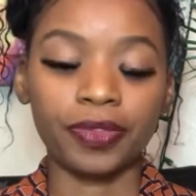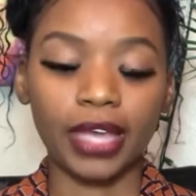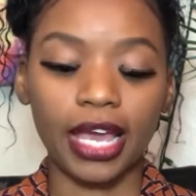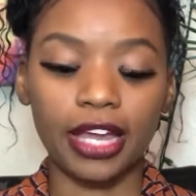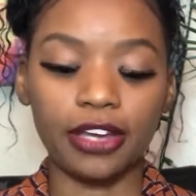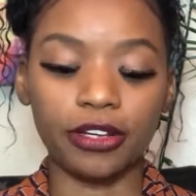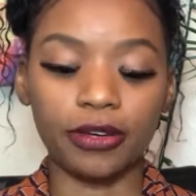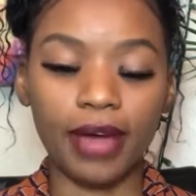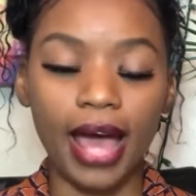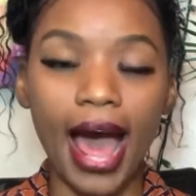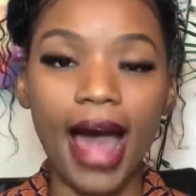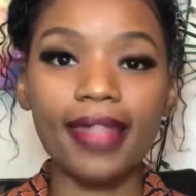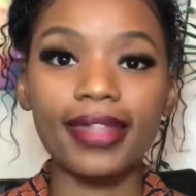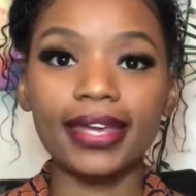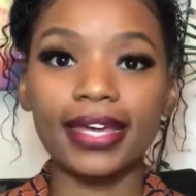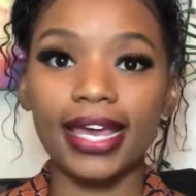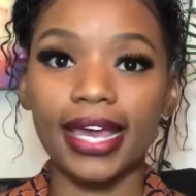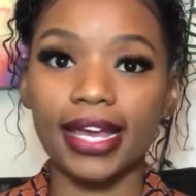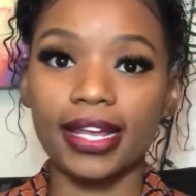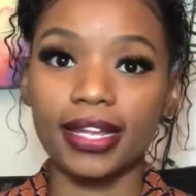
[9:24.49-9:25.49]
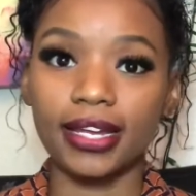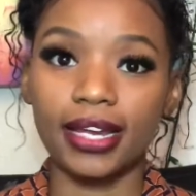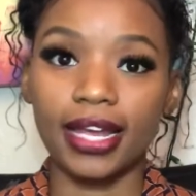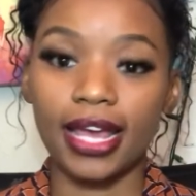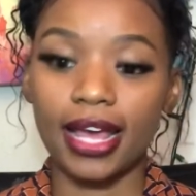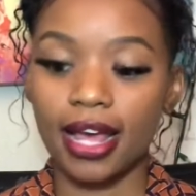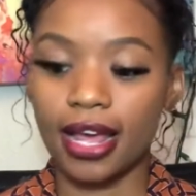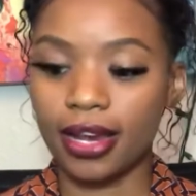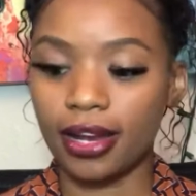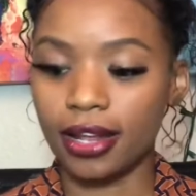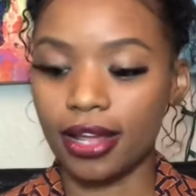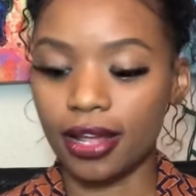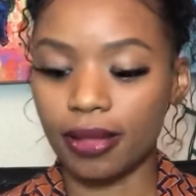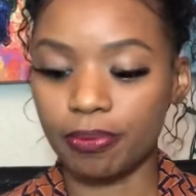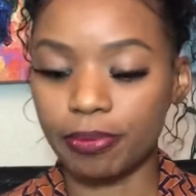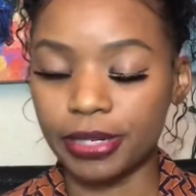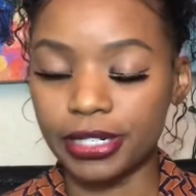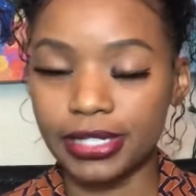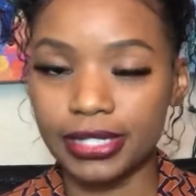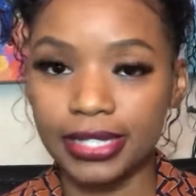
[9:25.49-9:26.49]
And you allocate a
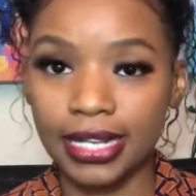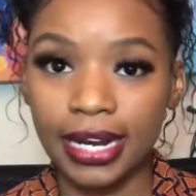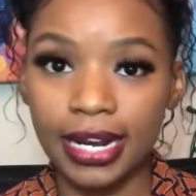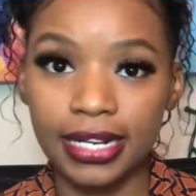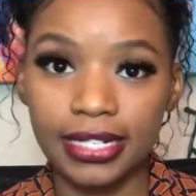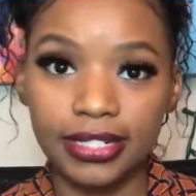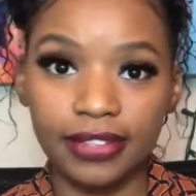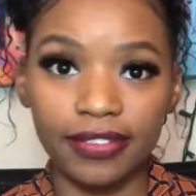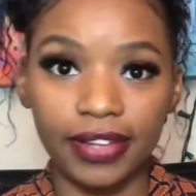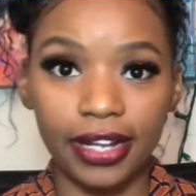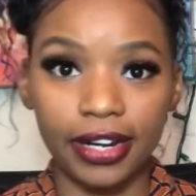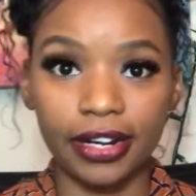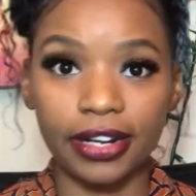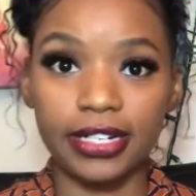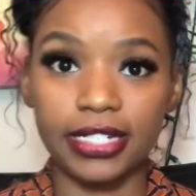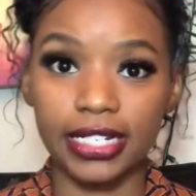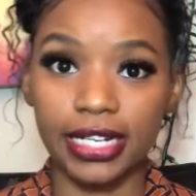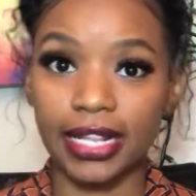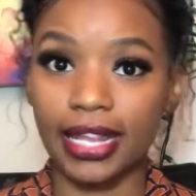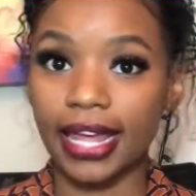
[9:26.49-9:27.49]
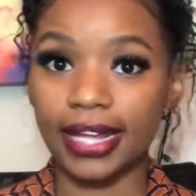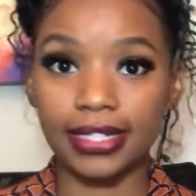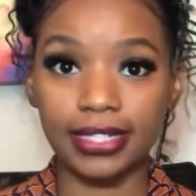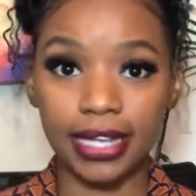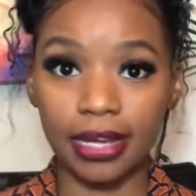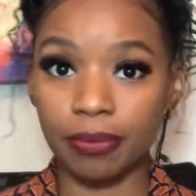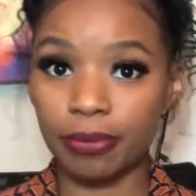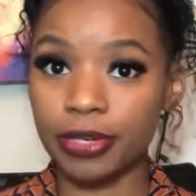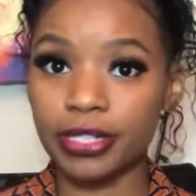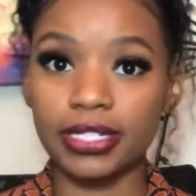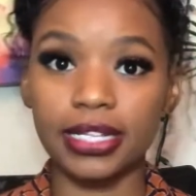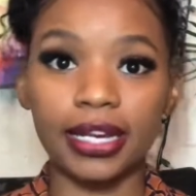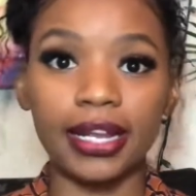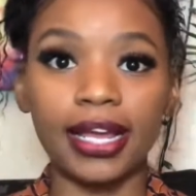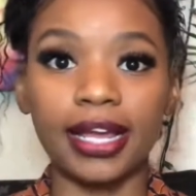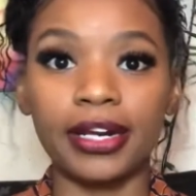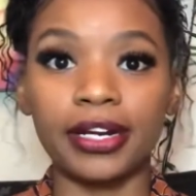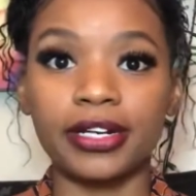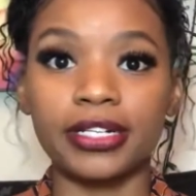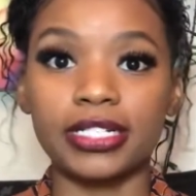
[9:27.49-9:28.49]
percentage of energy, like 10% of
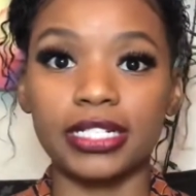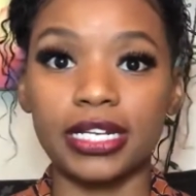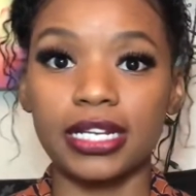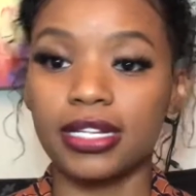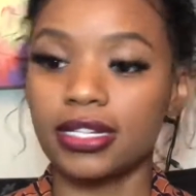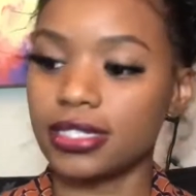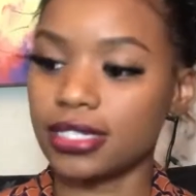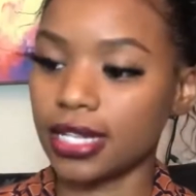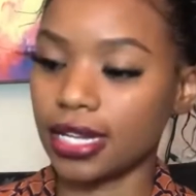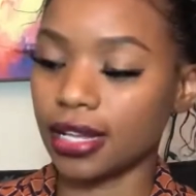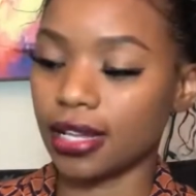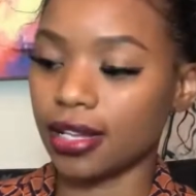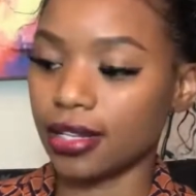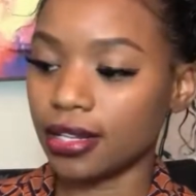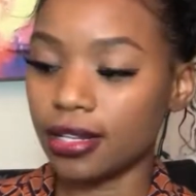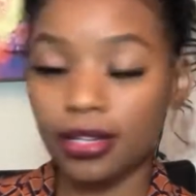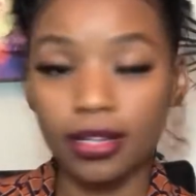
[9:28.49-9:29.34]
energy to